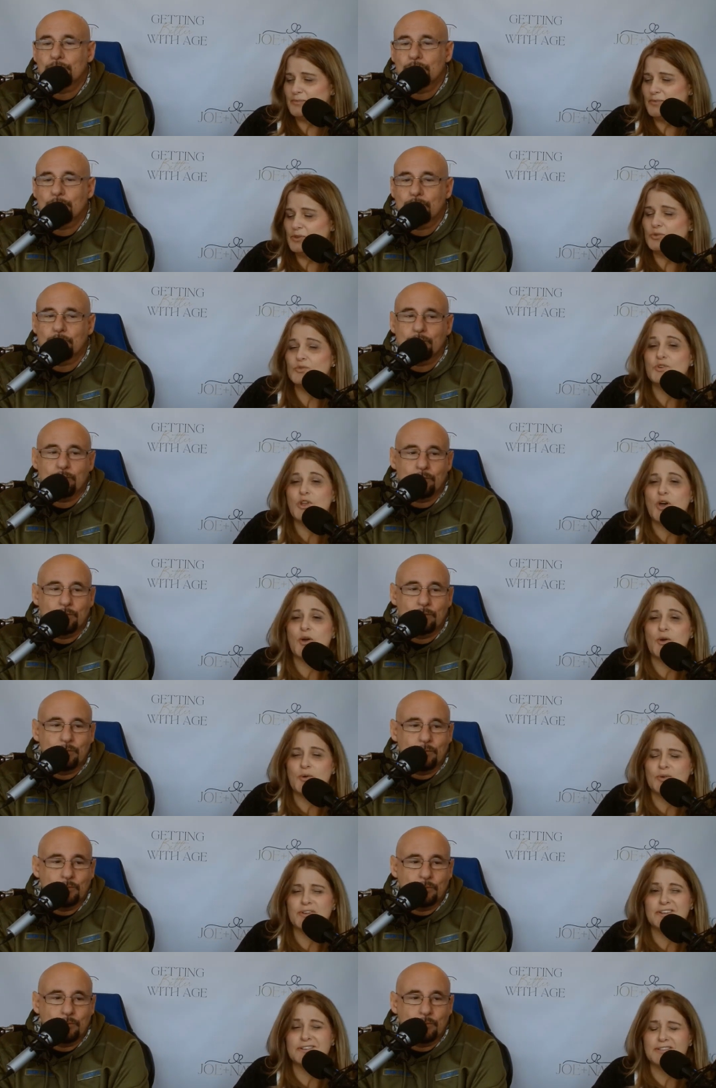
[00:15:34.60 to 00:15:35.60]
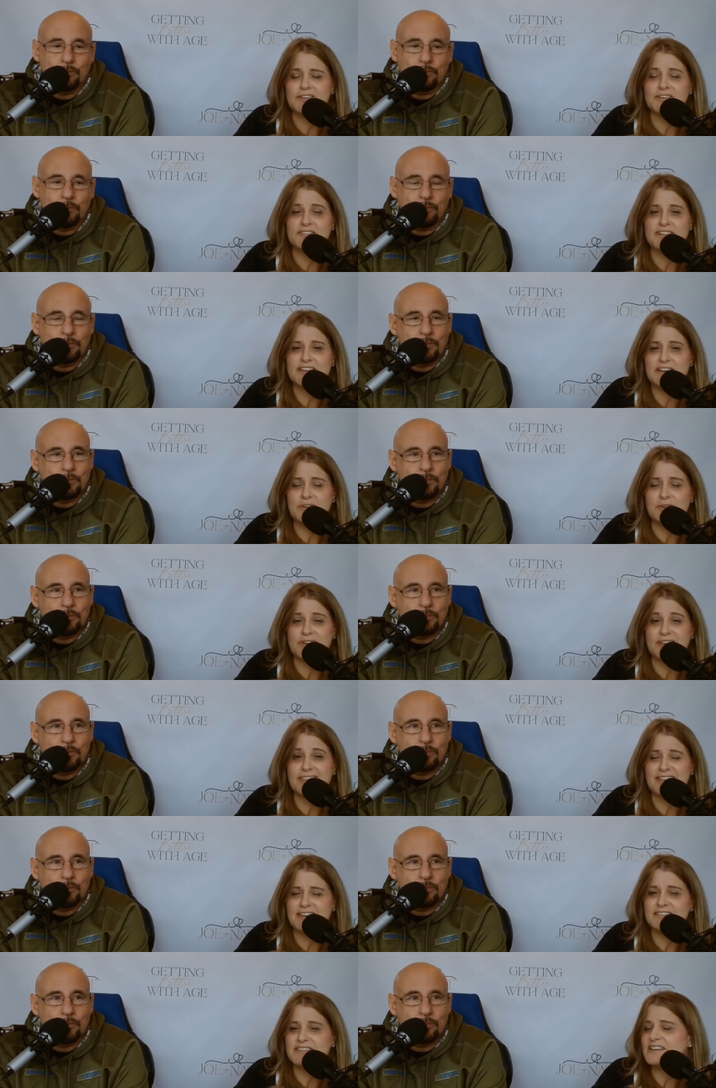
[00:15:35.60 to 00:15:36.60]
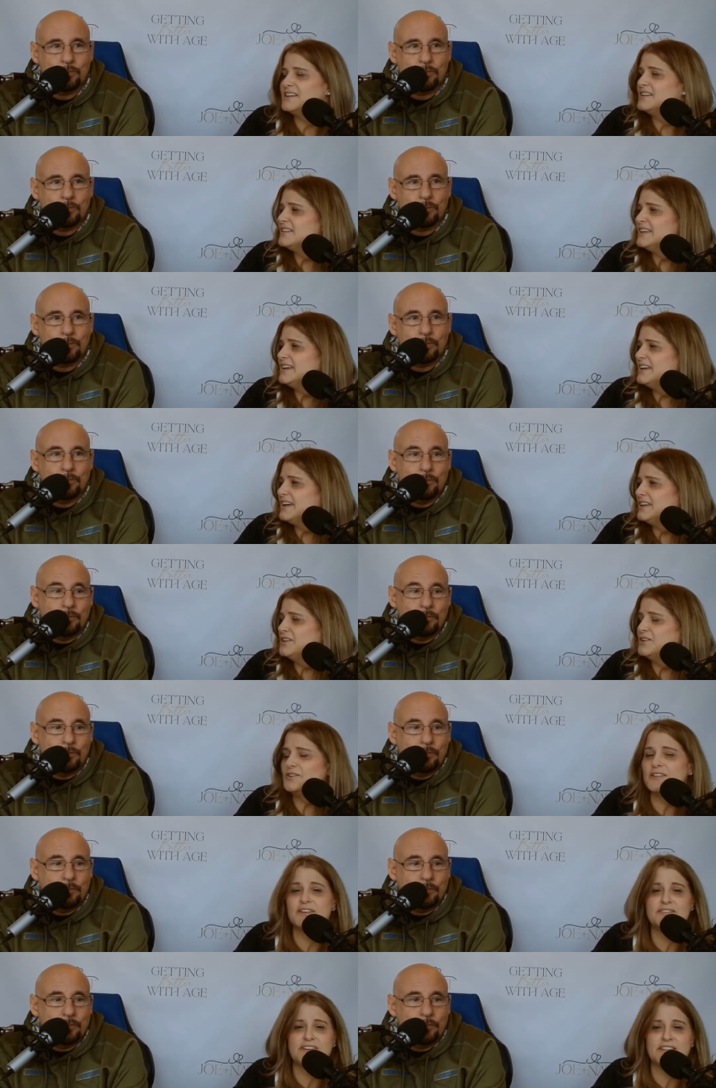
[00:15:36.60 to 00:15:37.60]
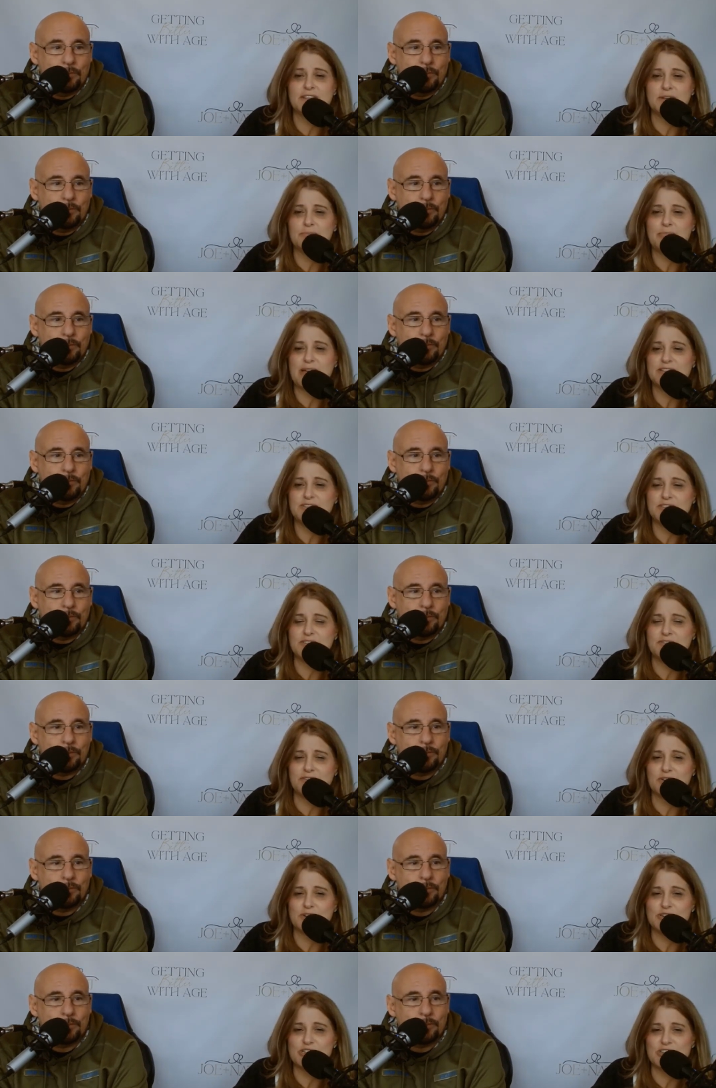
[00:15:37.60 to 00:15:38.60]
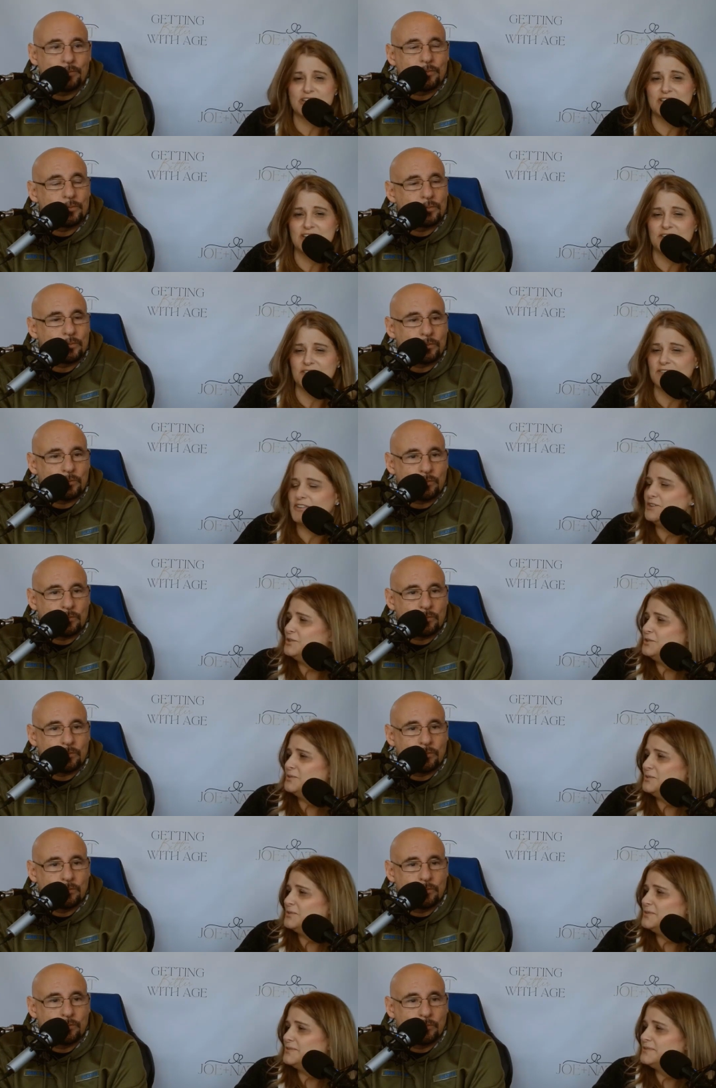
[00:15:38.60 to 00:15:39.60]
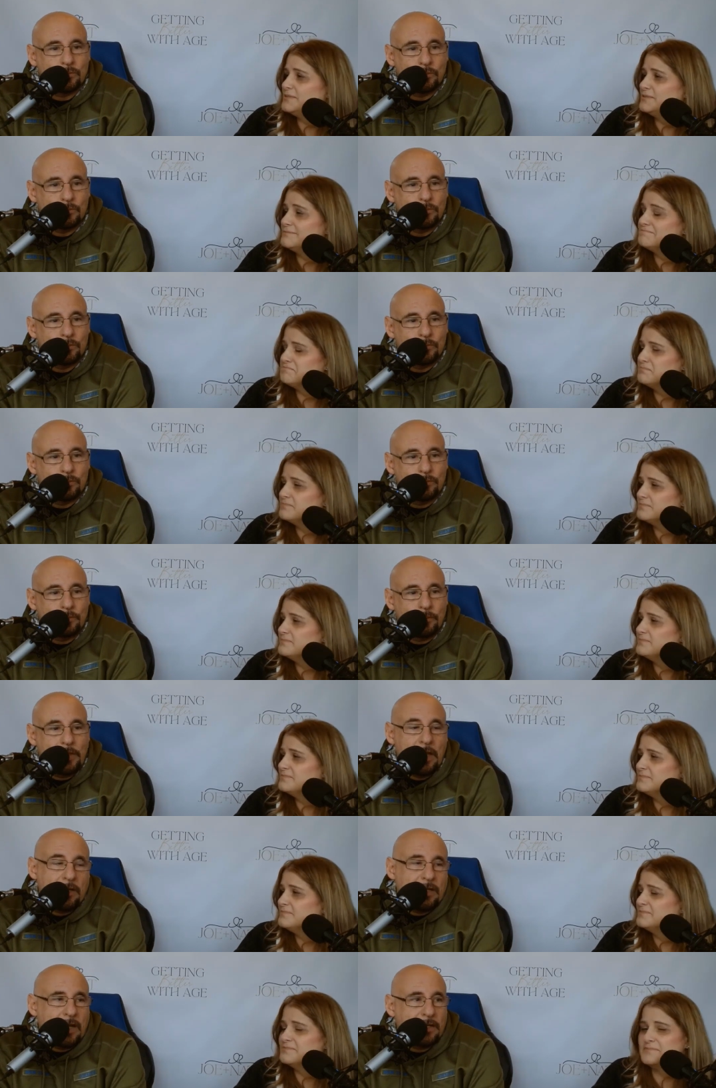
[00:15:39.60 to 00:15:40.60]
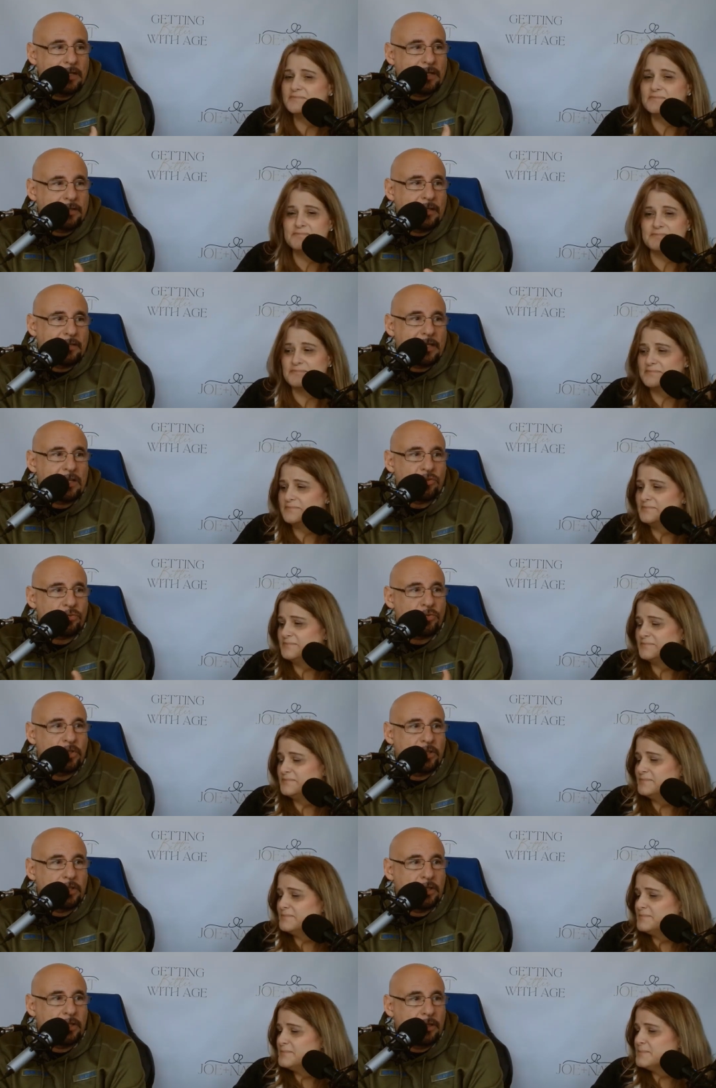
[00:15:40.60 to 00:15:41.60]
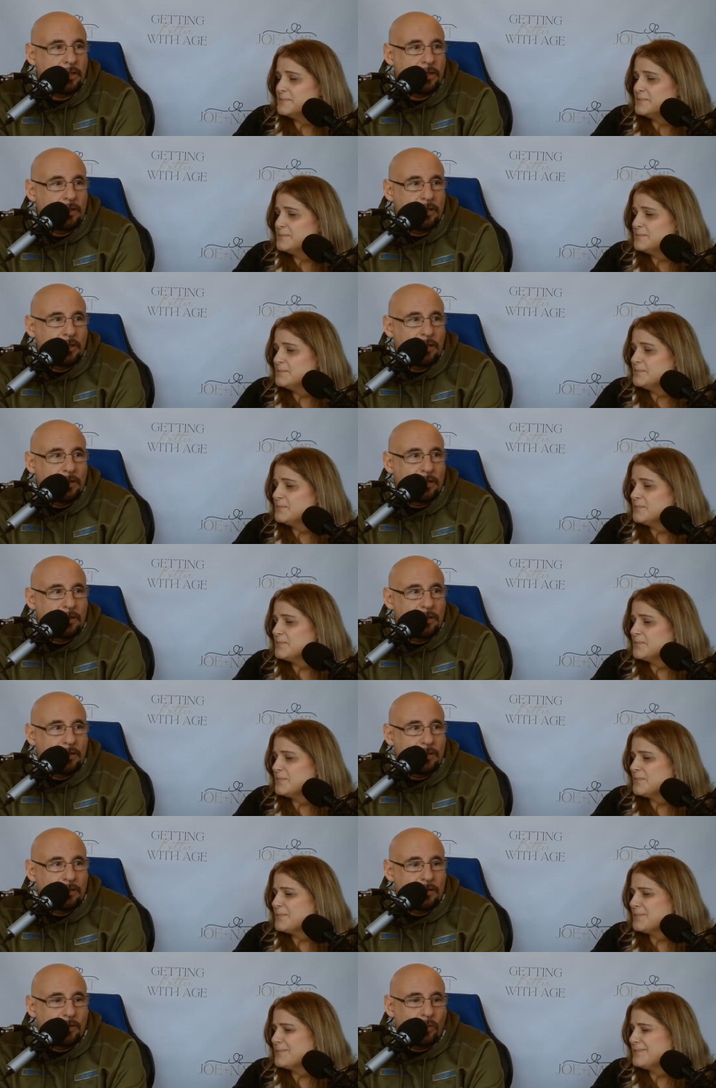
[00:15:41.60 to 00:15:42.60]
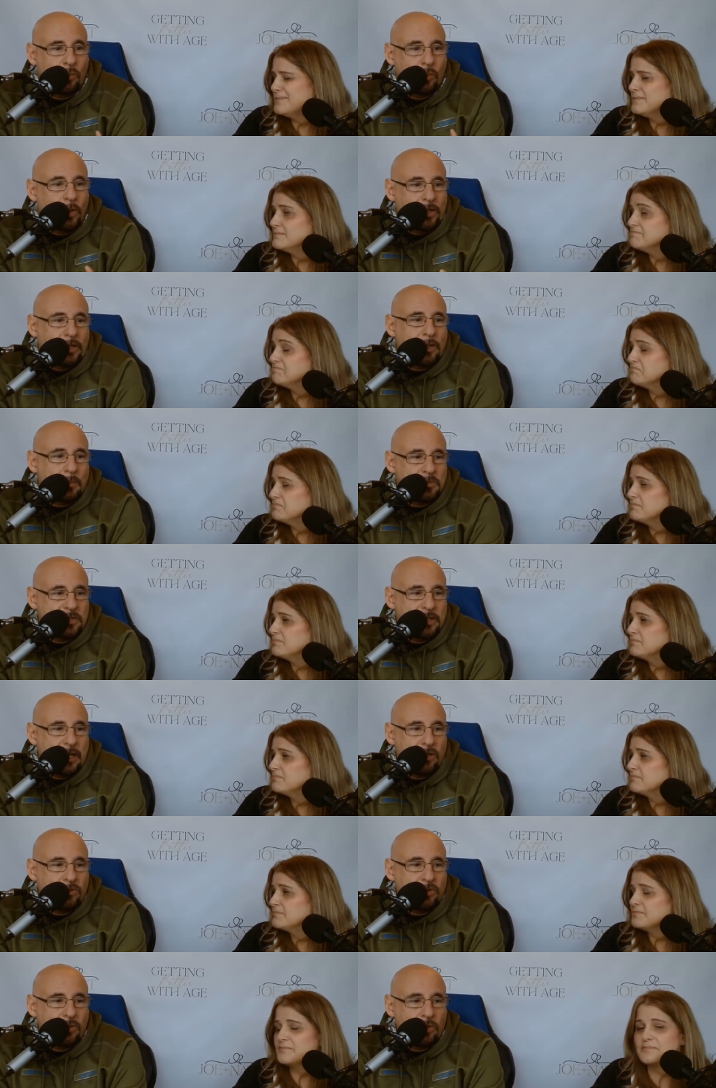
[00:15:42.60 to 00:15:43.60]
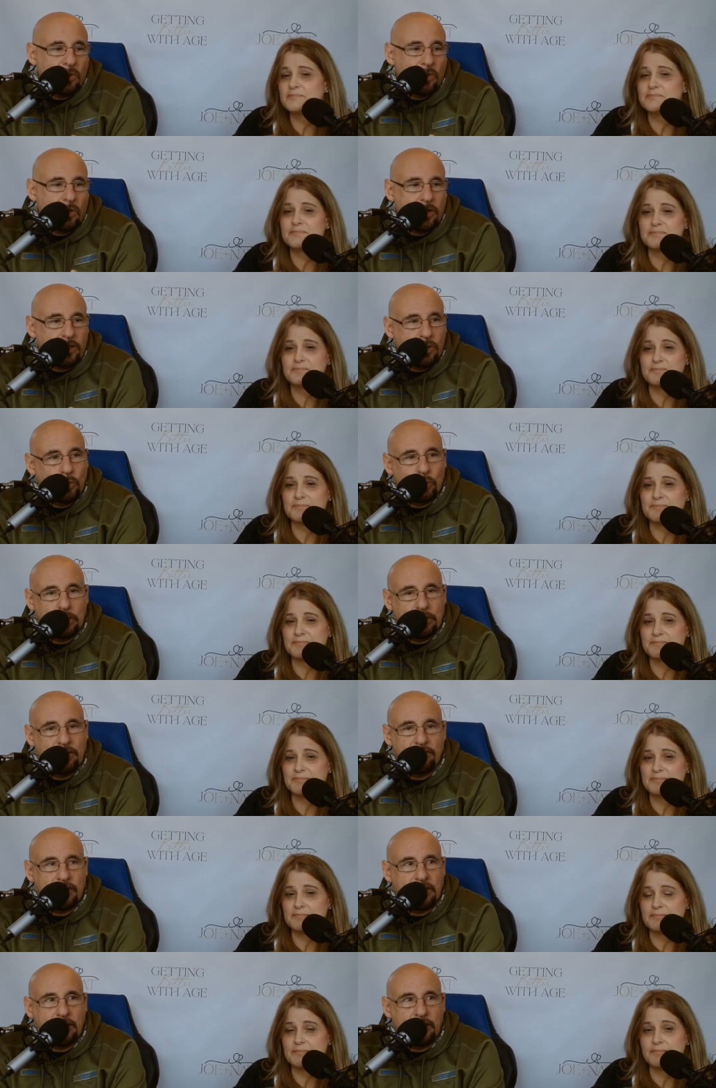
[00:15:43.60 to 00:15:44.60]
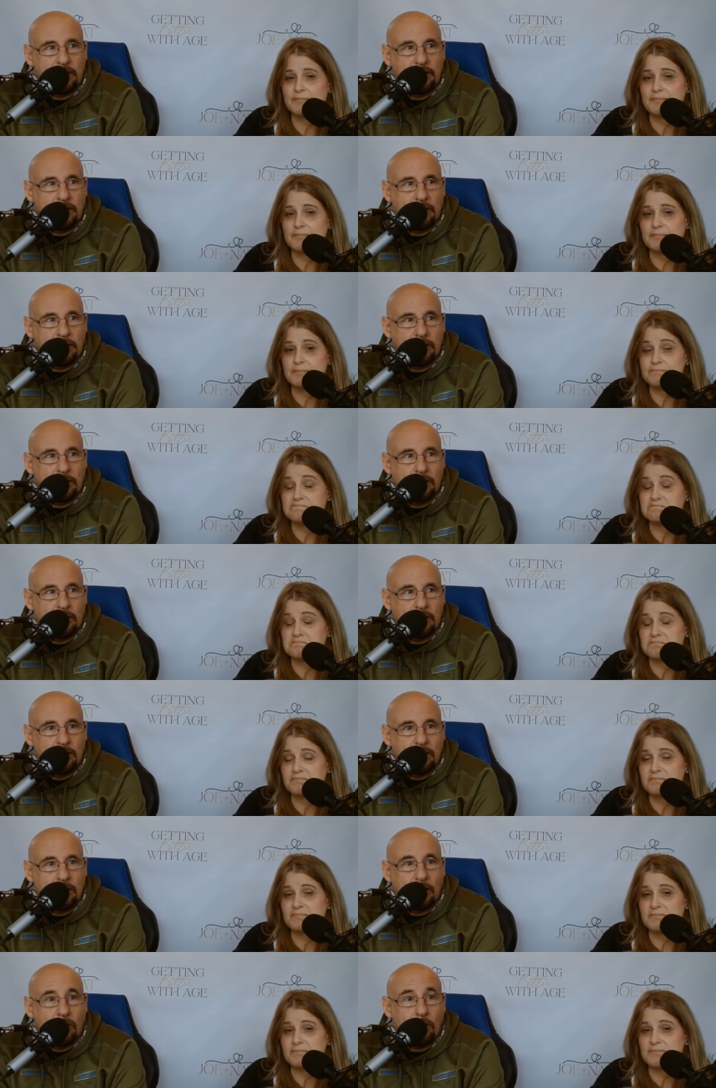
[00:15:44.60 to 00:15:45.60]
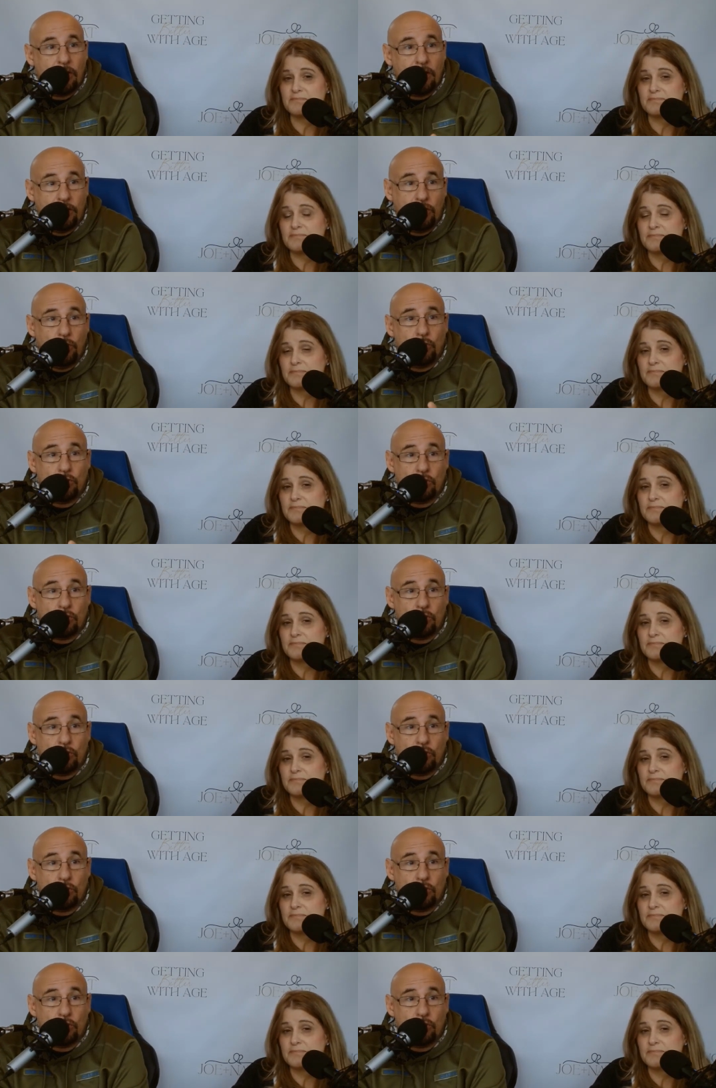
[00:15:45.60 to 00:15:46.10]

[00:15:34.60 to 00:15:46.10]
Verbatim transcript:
Speaker 1: you know you're living authentically and you're living the best version of you.
Speaker 2: Yeah, and I think that's really what it comes down to. Are you living, are you